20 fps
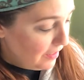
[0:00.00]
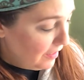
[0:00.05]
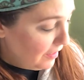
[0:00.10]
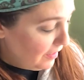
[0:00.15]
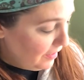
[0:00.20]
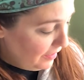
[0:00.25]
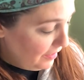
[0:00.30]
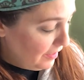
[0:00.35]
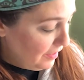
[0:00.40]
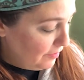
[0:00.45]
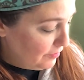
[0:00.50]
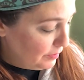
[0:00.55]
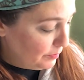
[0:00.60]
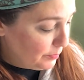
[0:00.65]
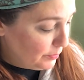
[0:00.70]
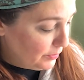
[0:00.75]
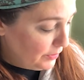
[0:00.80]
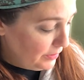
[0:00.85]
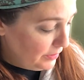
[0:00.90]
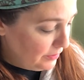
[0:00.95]
I have
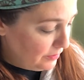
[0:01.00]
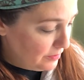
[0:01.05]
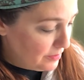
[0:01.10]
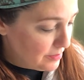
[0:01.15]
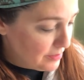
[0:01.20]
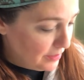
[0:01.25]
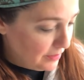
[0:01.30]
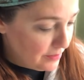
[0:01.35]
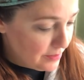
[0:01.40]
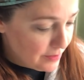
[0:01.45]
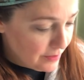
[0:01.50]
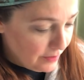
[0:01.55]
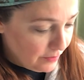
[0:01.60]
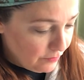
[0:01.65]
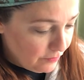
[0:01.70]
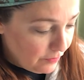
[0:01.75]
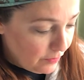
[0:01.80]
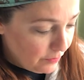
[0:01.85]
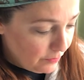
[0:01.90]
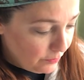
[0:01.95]
a pretty good sense
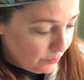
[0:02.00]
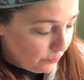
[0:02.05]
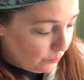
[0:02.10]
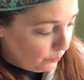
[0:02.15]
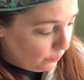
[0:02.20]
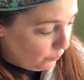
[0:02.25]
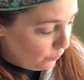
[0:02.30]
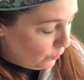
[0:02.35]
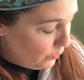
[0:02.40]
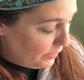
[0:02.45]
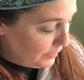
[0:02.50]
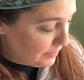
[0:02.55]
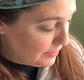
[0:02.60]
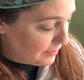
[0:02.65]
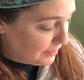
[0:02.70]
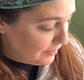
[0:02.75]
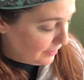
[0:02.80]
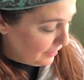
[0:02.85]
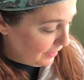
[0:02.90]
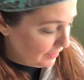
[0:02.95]
of
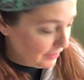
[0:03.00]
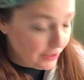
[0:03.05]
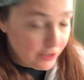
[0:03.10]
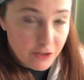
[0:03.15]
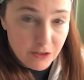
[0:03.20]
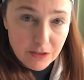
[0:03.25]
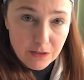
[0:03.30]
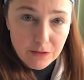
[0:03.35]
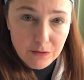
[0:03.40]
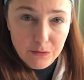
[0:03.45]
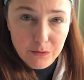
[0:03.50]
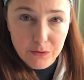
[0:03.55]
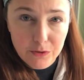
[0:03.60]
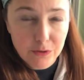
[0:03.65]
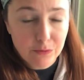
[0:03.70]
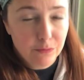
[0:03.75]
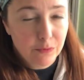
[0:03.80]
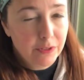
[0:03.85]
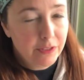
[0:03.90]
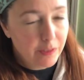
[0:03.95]
what I can
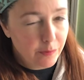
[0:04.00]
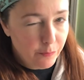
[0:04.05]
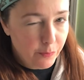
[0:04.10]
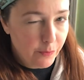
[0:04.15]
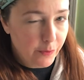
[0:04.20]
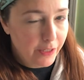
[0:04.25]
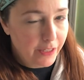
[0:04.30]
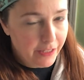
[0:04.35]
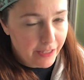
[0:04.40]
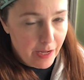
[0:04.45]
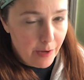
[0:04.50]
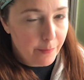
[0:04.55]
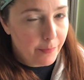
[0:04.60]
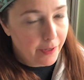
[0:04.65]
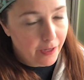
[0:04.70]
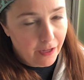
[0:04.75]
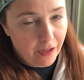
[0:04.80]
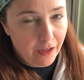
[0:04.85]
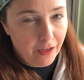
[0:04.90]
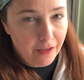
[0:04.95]
do to really bring
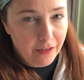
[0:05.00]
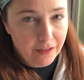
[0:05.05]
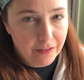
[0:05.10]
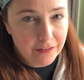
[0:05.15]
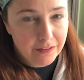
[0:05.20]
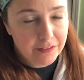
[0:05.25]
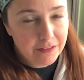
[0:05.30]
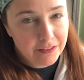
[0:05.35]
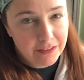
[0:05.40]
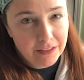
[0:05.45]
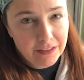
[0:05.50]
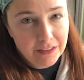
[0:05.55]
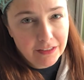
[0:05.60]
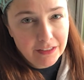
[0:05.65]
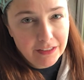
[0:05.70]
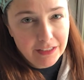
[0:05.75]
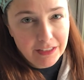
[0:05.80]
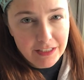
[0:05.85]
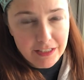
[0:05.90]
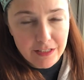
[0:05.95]
that pie
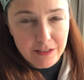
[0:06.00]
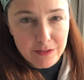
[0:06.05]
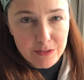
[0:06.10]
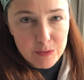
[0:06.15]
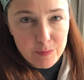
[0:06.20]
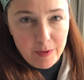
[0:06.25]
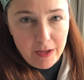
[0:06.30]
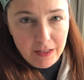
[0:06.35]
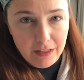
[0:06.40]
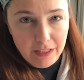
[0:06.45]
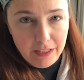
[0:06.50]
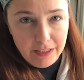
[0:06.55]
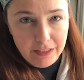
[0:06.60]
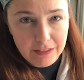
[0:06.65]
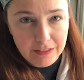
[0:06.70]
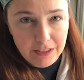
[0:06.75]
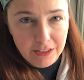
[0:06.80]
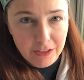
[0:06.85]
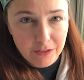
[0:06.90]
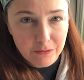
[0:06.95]
into the
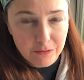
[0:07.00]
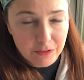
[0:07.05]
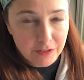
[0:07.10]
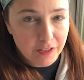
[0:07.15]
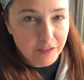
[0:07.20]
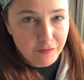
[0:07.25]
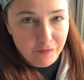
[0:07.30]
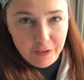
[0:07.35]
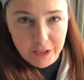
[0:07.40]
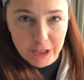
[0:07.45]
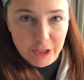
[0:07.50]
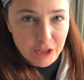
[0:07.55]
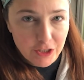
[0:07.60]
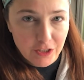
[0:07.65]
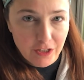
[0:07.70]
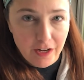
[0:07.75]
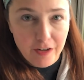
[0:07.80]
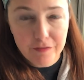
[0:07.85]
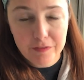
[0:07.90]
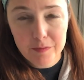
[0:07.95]
spotlight, you know, and really
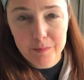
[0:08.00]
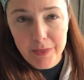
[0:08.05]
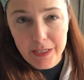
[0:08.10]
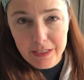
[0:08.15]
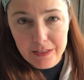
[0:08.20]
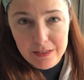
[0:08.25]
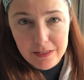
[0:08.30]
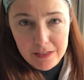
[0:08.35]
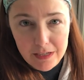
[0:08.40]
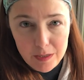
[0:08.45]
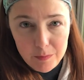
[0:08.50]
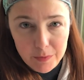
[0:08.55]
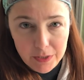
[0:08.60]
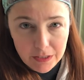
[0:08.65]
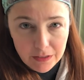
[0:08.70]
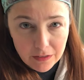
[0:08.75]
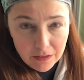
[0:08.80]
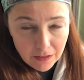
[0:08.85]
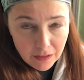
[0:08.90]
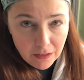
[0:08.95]
finish it off and make a
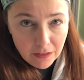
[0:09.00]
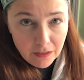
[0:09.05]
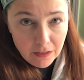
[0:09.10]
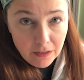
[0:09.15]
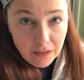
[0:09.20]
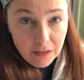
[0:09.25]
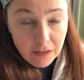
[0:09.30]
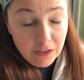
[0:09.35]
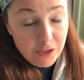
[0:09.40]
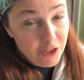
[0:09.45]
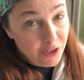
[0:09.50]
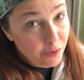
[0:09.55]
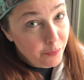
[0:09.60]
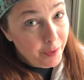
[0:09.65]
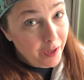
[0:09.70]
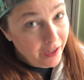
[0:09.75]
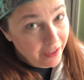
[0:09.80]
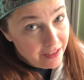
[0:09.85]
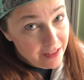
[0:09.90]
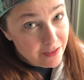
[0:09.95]
statement. Because,
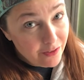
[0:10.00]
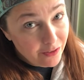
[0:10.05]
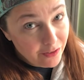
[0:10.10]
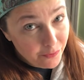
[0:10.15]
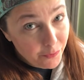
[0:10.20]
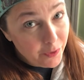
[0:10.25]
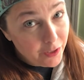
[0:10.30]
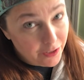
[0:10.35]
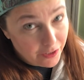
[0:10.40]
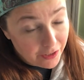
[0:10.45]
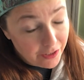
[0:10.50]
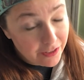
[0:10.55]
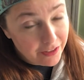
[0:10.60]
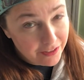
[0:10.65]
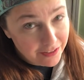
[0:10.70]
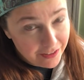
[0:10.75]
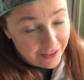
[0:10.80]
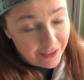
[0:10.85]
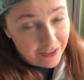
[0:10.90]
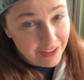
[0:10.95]
you know, pies are a work,
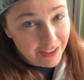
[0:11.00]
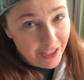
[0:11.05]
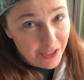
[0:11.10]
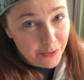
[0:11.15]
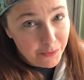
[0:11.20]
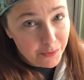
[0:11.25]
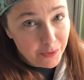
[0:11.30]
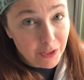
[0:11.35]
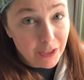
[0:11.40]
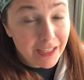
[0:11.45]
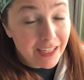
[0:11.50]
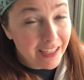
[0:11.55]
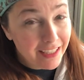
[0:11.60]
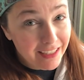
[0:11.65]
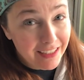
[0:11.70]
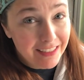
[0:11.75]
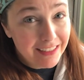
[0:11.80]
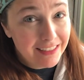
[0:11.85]
they're a lot of work.